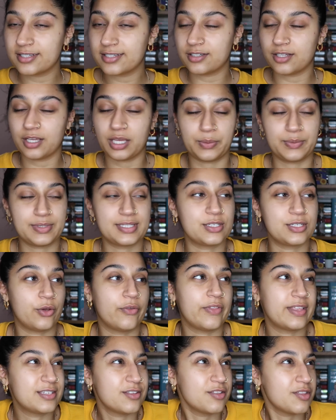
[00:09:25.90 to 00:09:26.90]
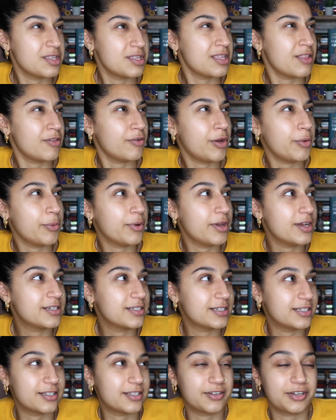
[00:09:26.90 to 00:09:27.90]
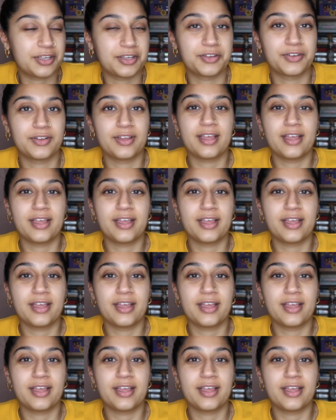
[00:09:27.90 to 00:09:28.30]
No, it's not. That's not the right word. I don't know.